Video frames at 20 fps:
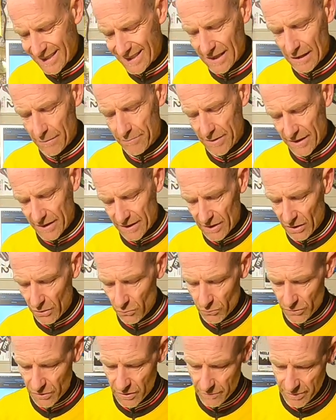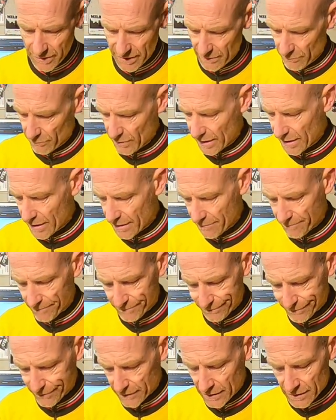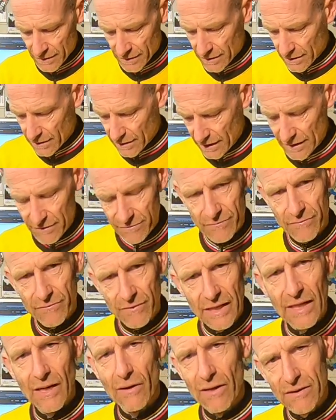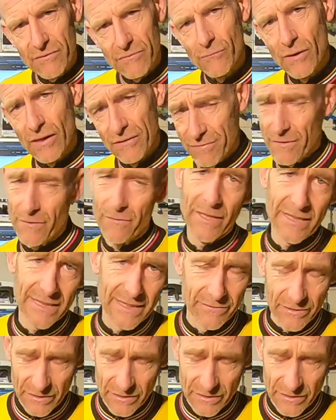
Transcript: get a bit cold and a bit. Even if the rest of